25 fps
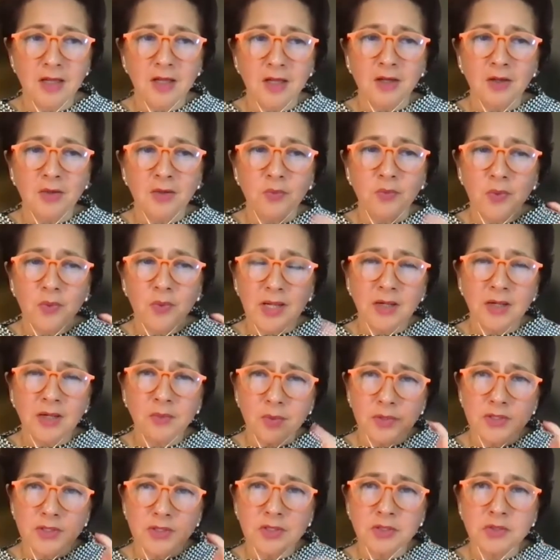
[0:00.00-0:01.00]
Where
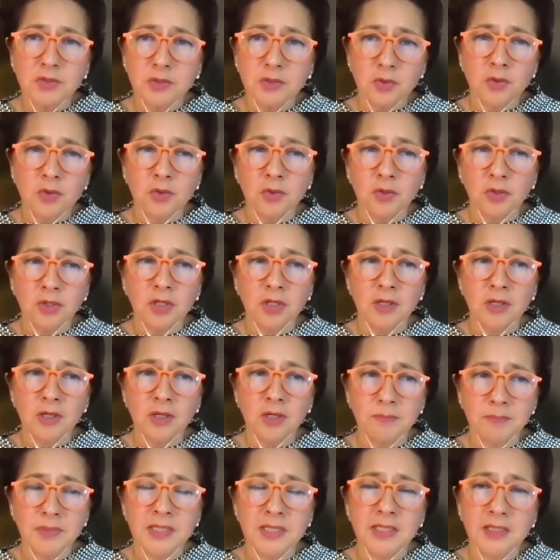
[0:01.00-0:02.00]
was your
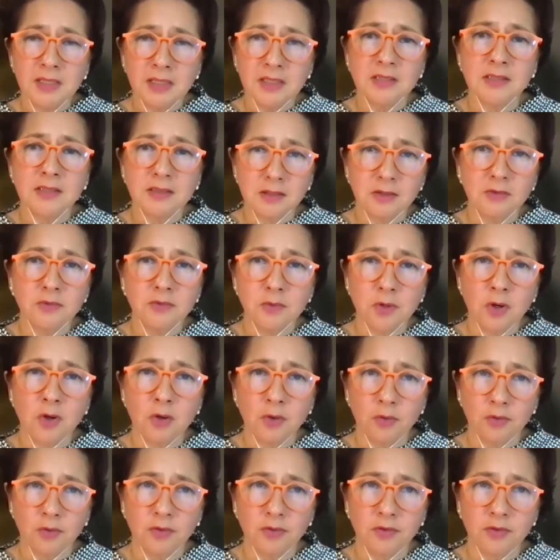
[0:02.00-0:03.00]
biggest
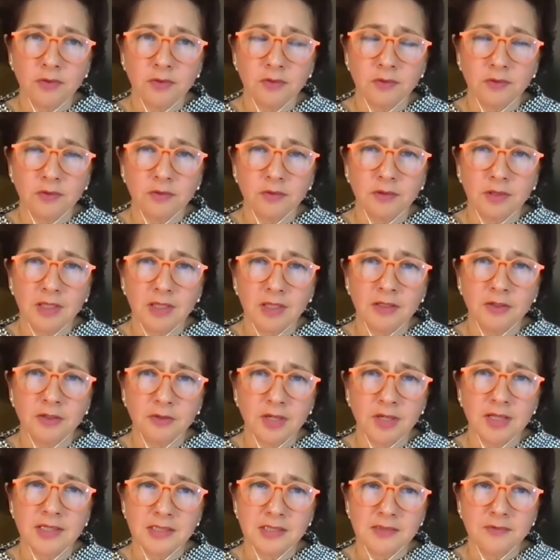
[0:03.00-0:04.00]
growth and
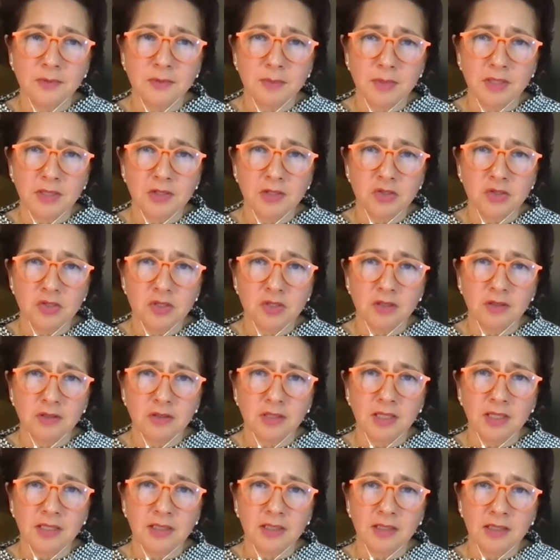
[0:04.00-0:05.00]
transformation?
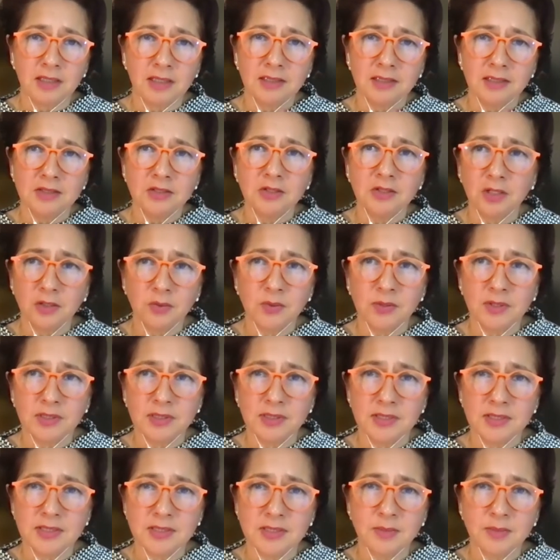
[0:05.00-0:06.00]
And I'll start with
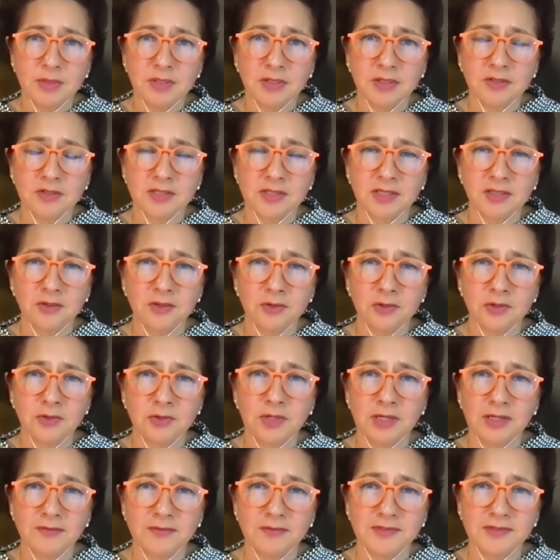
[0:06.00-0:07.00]
Elizabeth, because I know you
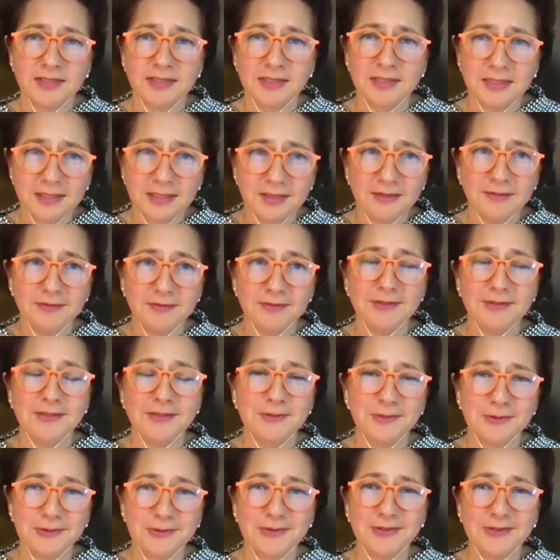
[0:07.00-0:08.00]
have to leave
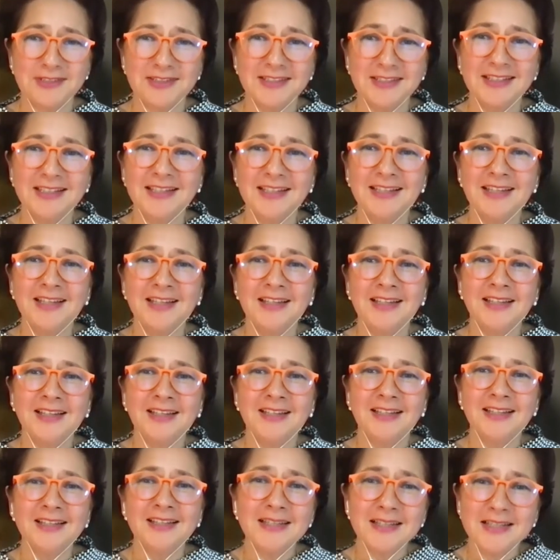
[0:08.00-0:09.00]
soon.
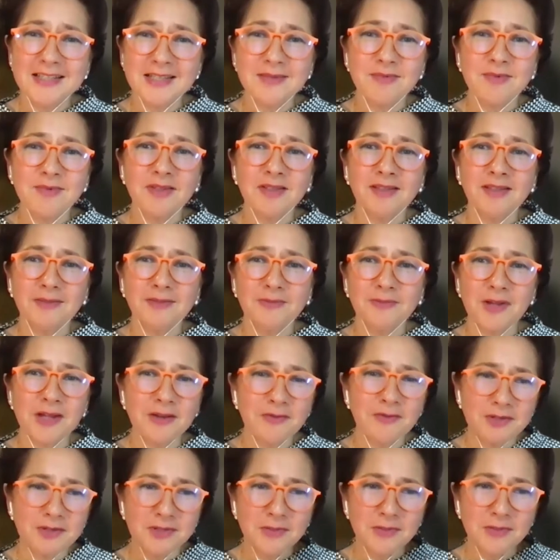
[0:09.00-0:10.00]
Elizabeth, where
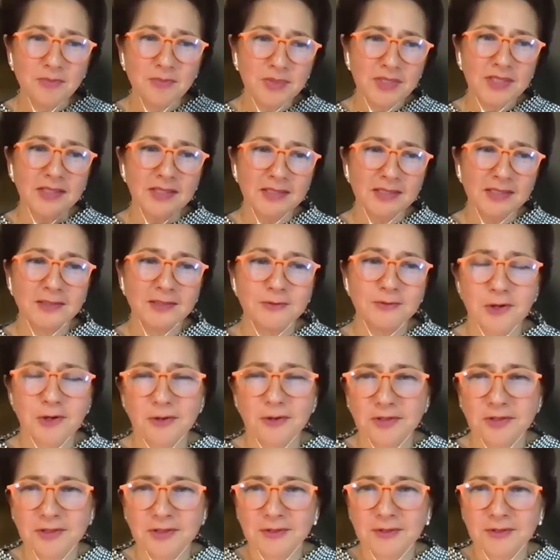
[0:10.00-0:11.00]
was your biggest
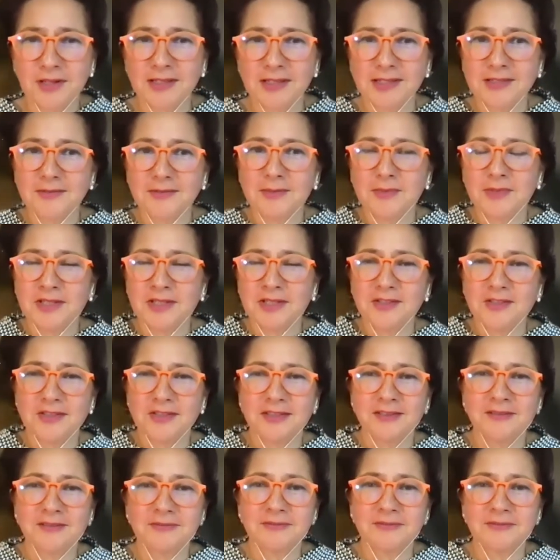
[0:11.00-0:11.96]
growth and transformation?